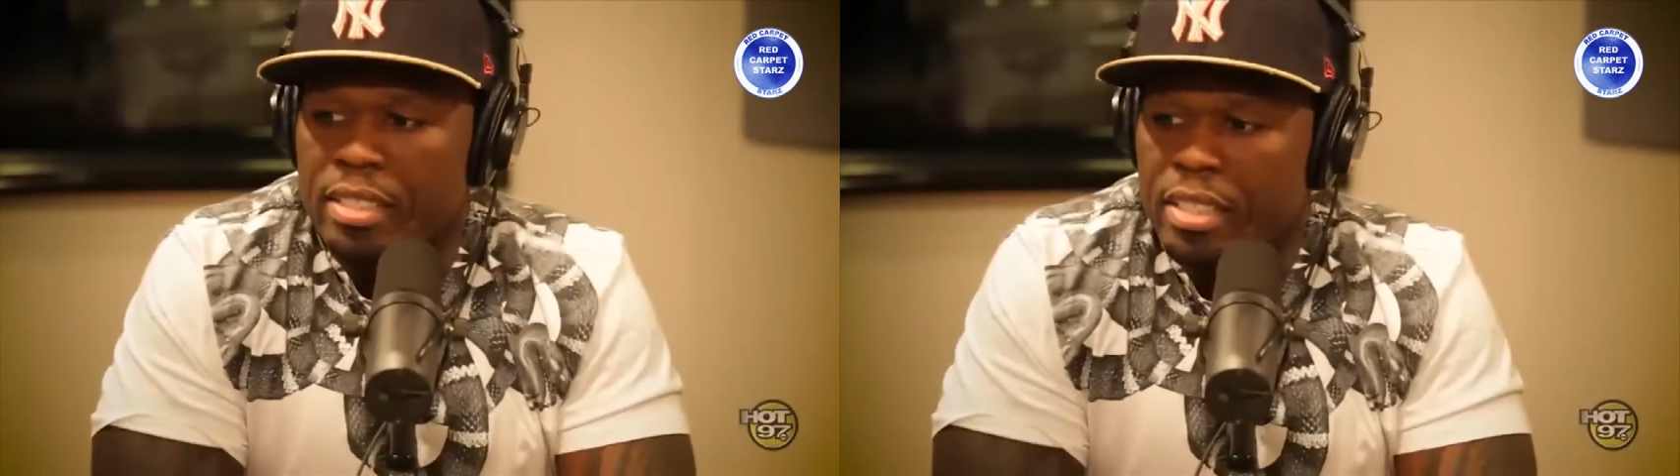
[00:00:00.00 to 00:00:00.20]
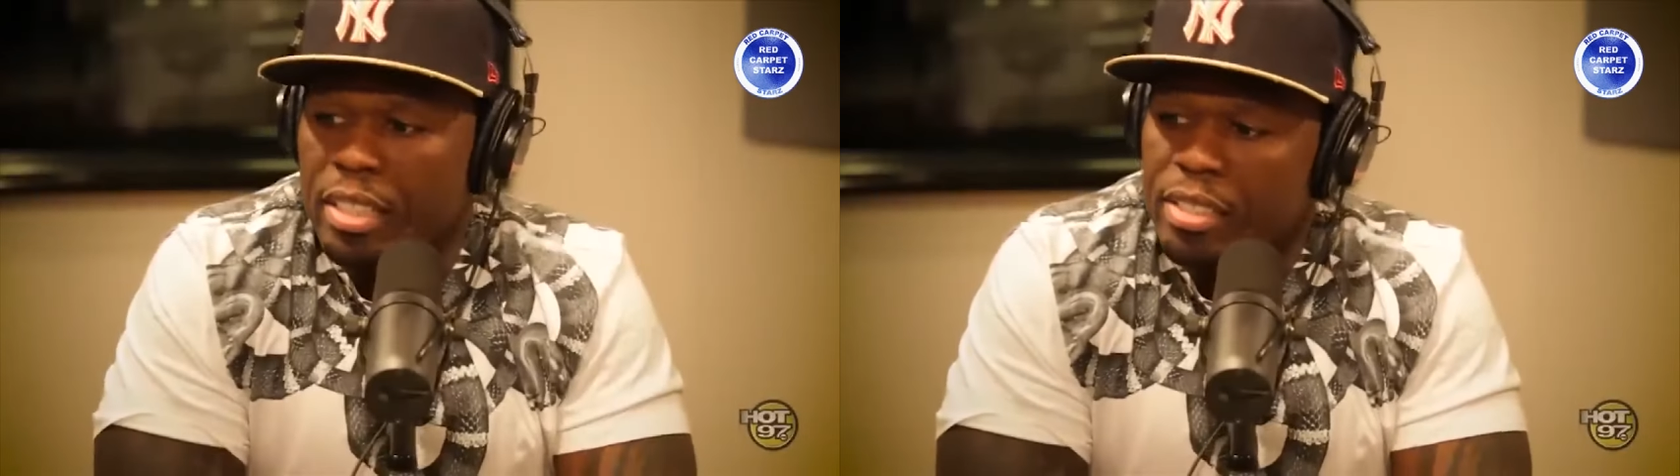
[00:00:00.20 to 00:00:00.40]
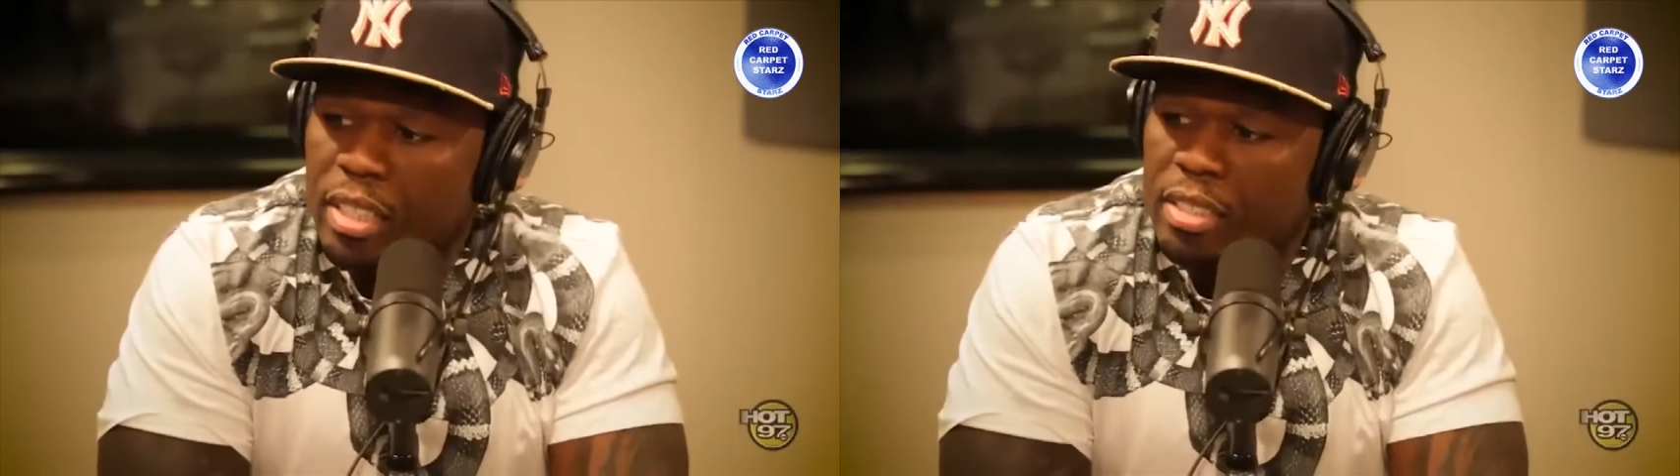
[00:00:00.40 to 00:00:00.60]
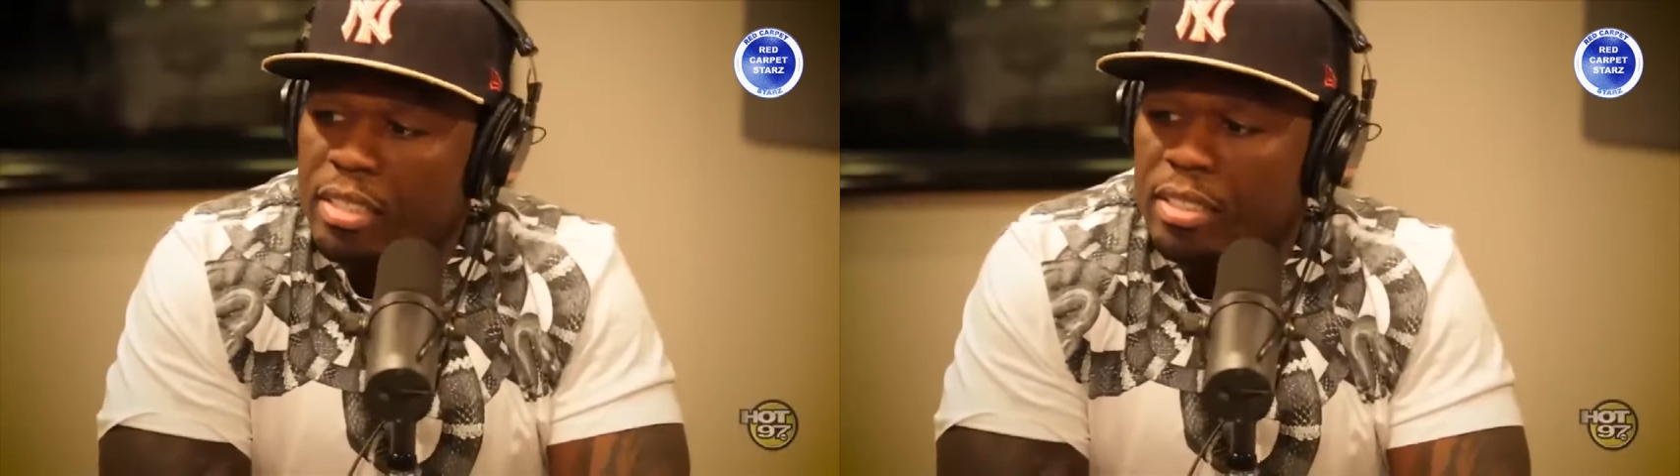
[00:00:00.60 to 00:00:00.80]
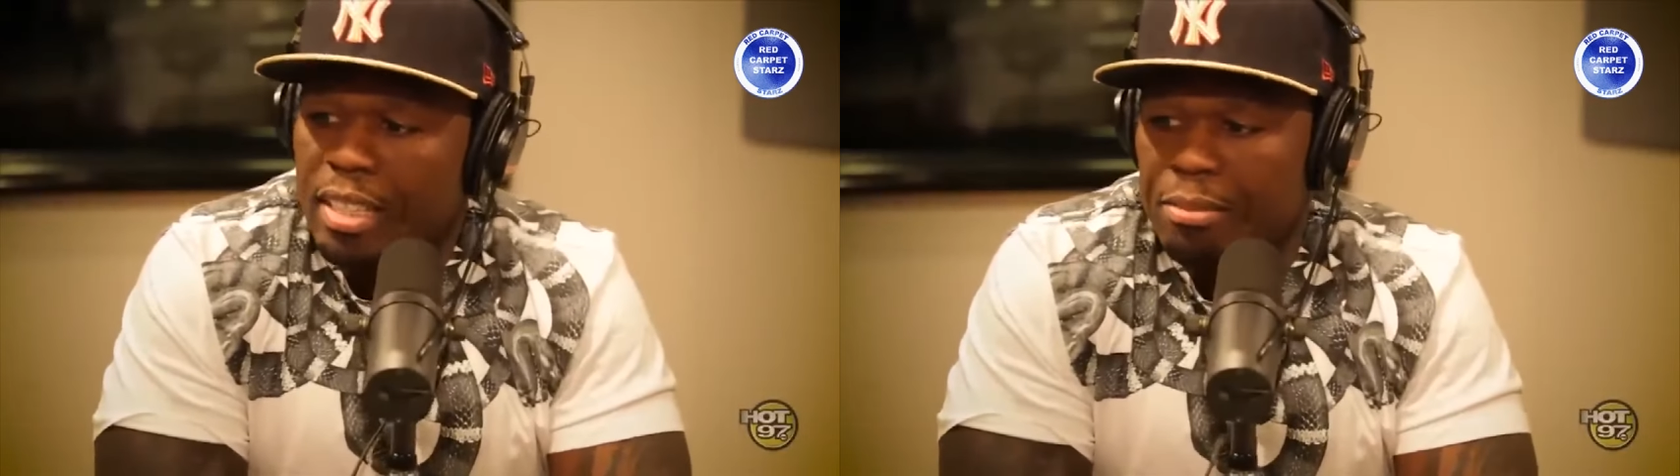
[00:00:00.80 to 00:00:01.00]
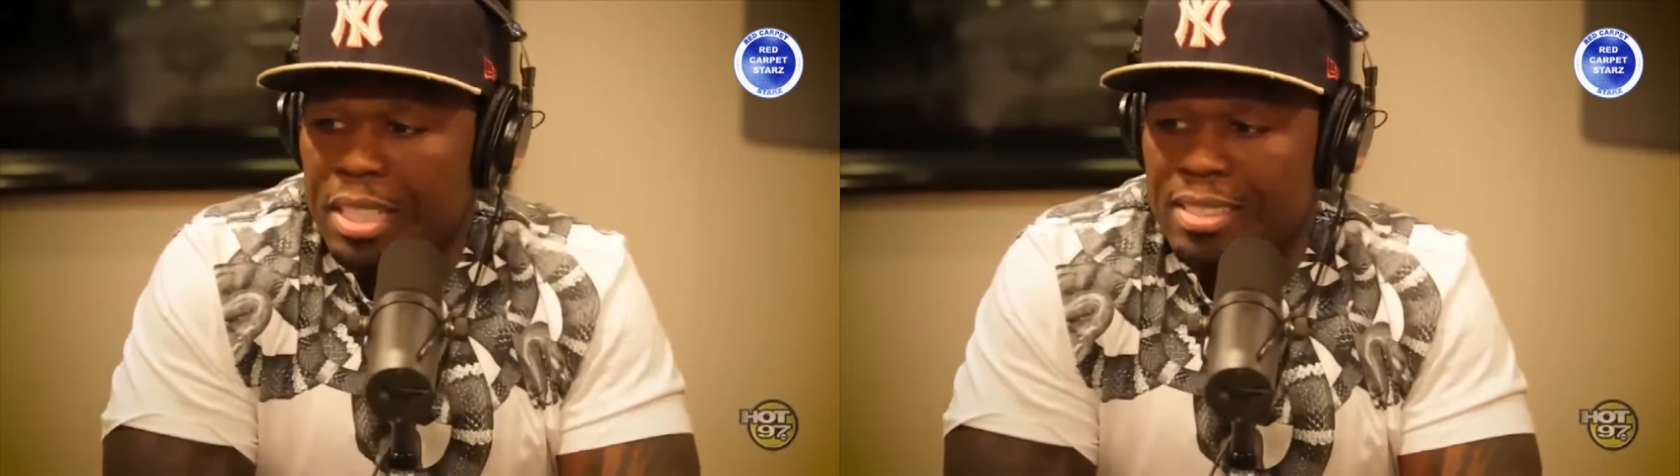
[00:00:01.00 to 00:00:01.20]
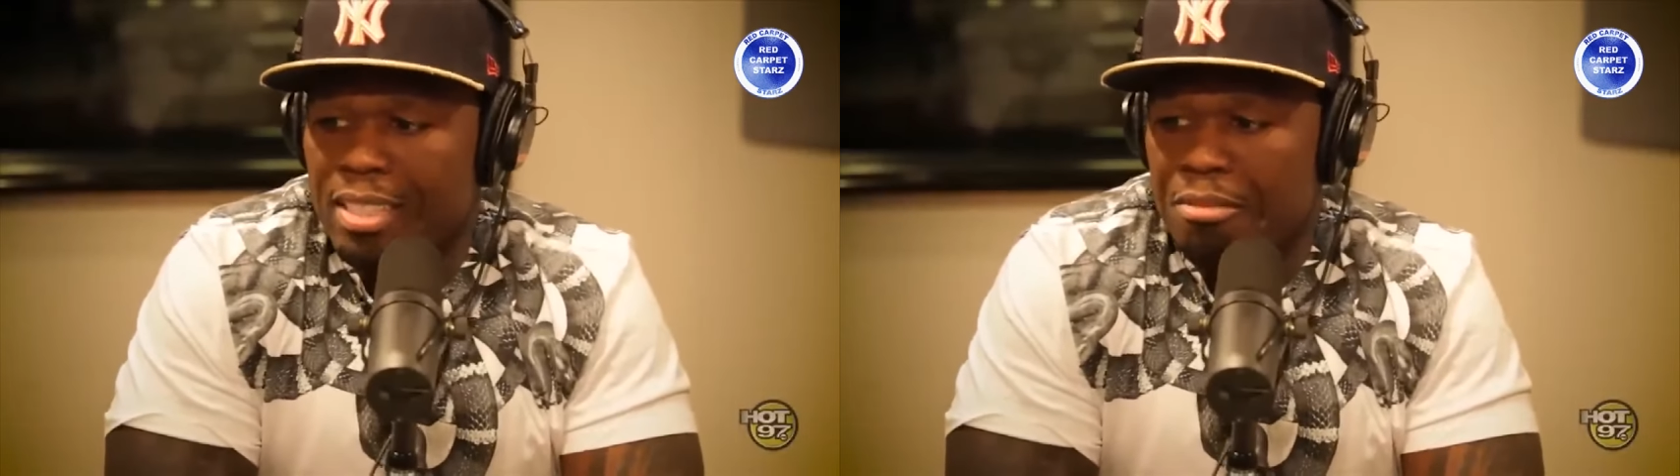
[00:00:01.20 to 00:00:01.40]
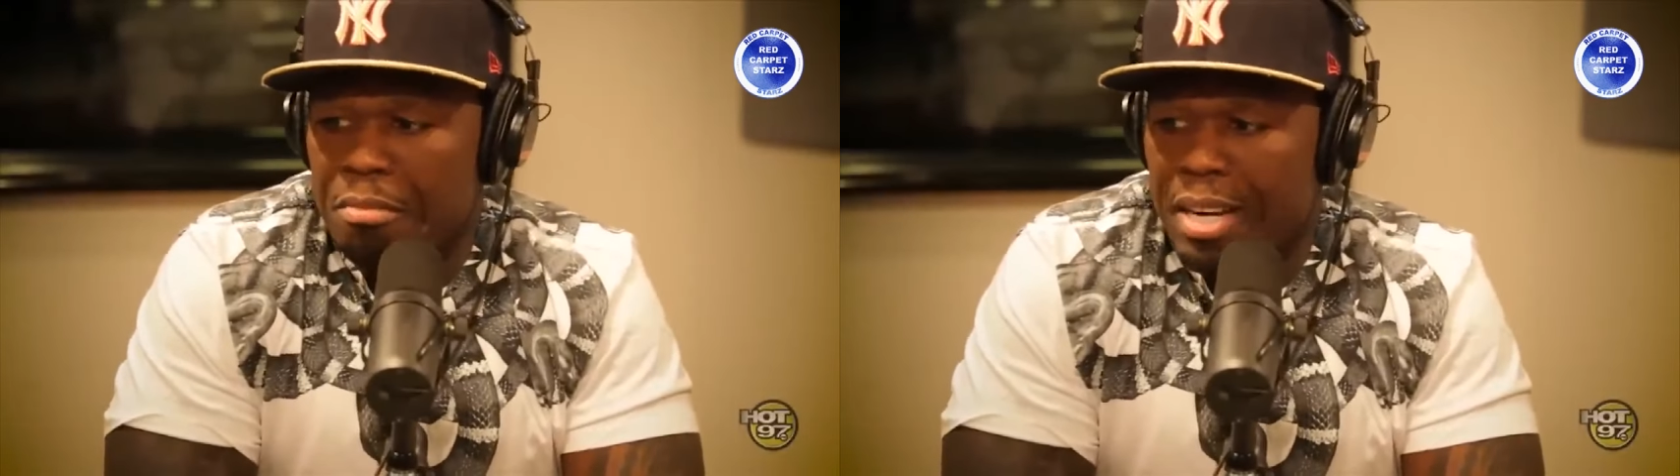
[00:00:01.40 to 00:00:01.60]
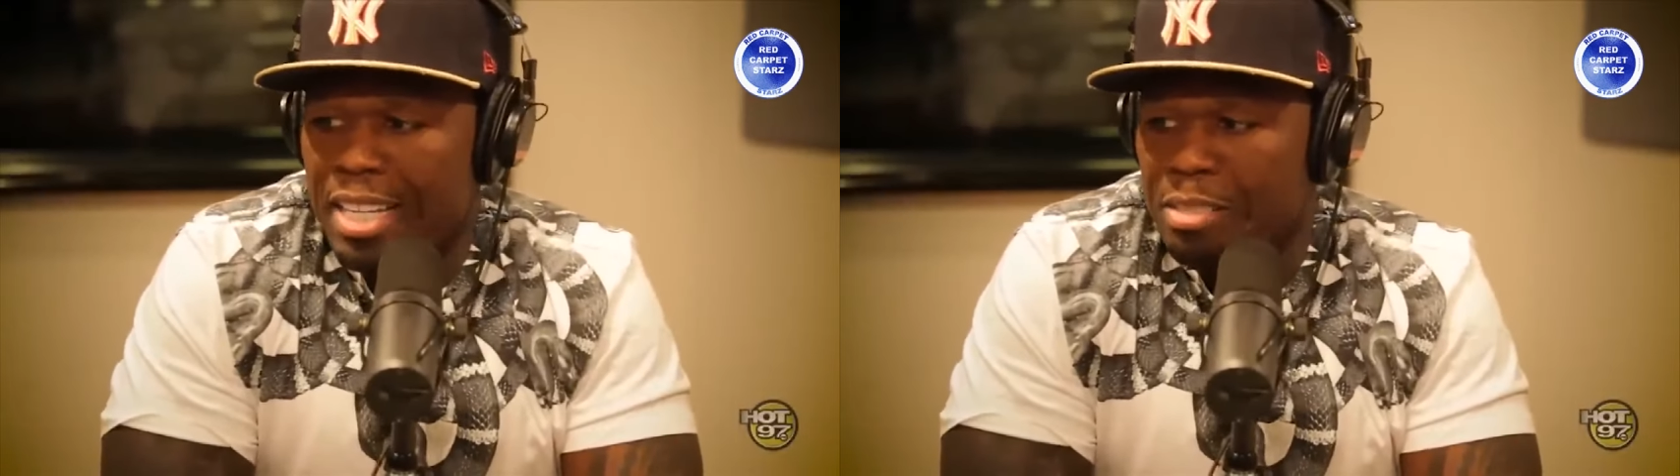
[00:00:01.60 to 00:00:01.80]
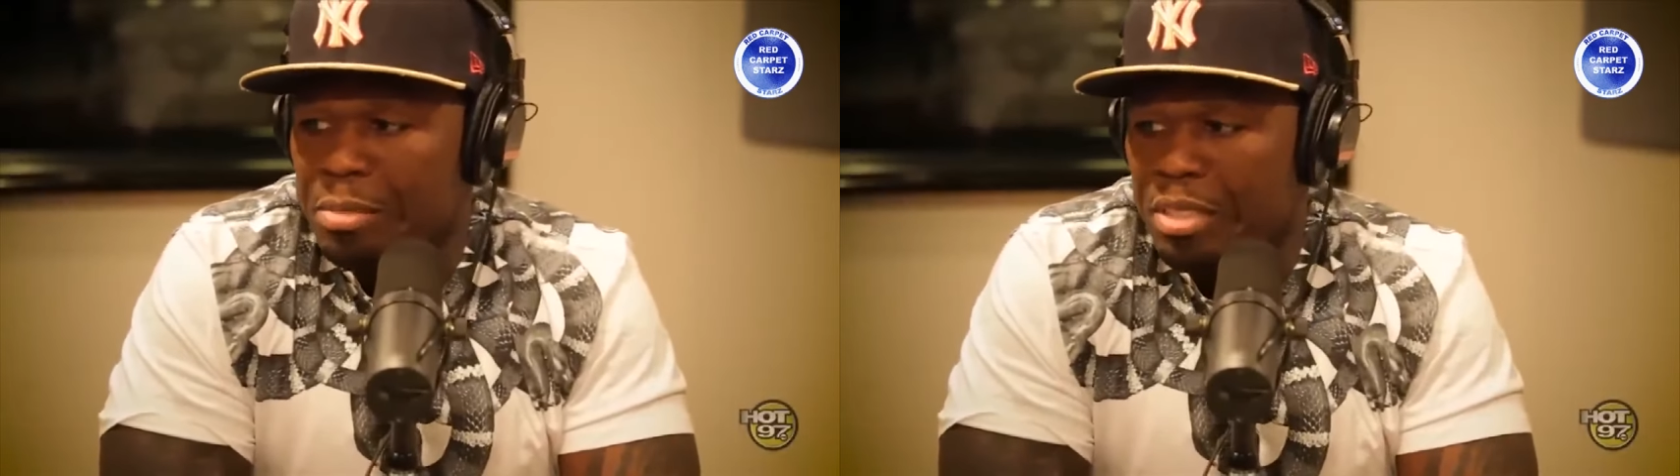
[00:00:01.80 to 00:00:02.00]
decisions. Vanzant
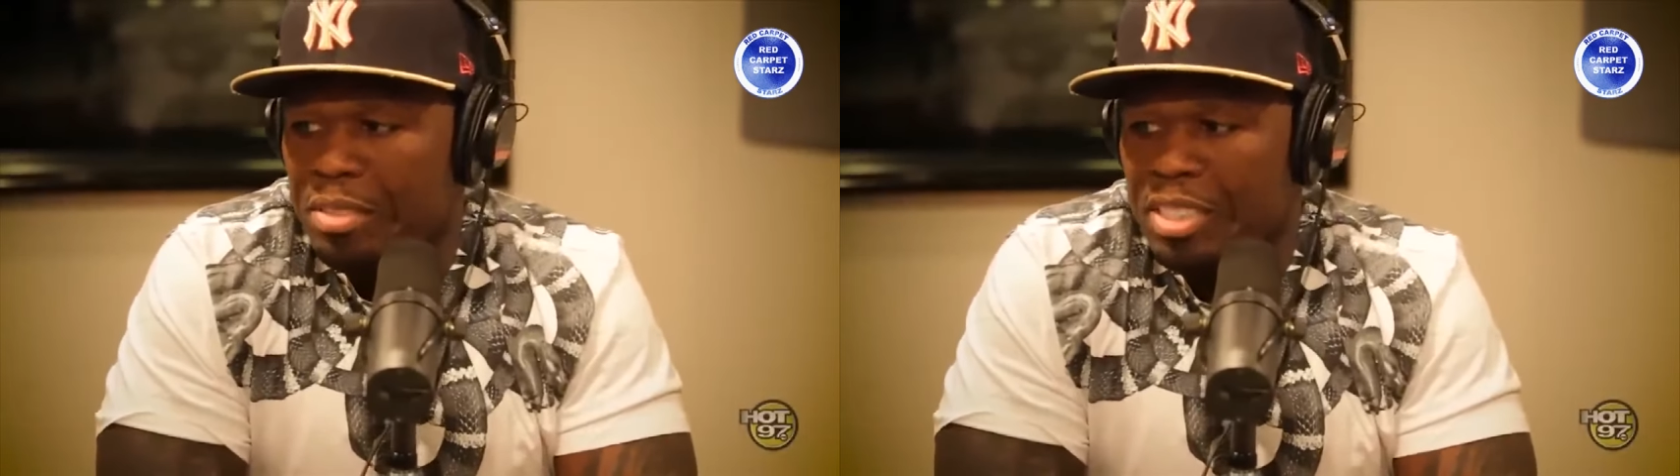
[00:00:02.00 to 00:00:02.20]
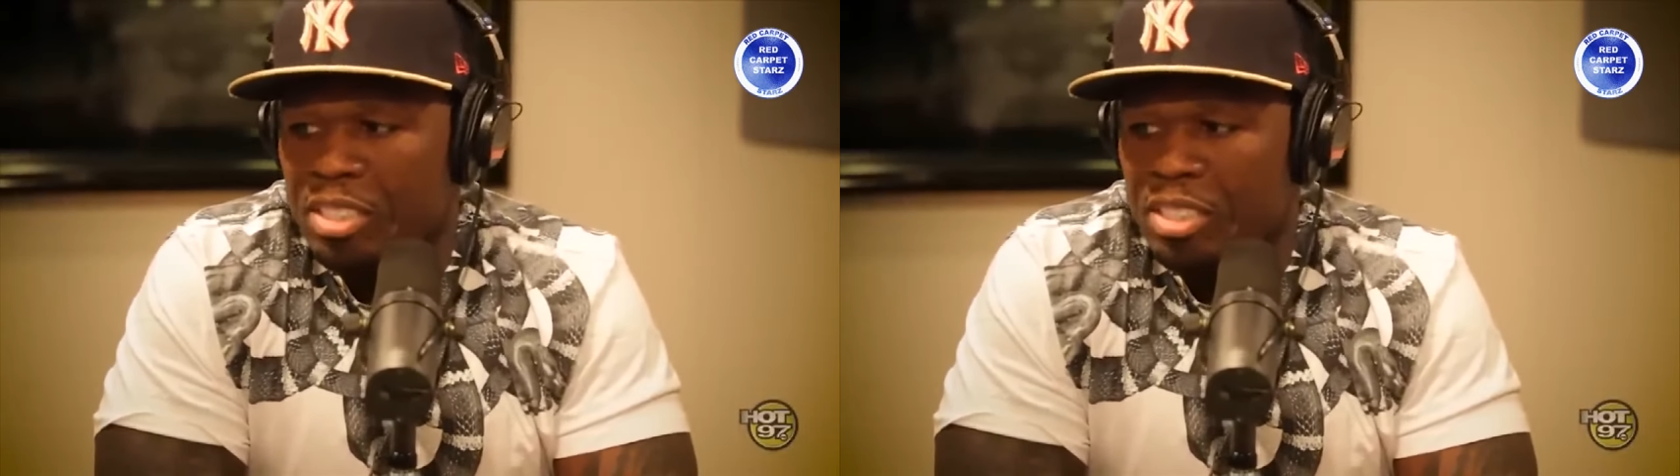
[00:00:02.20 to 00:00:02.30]
claimed that a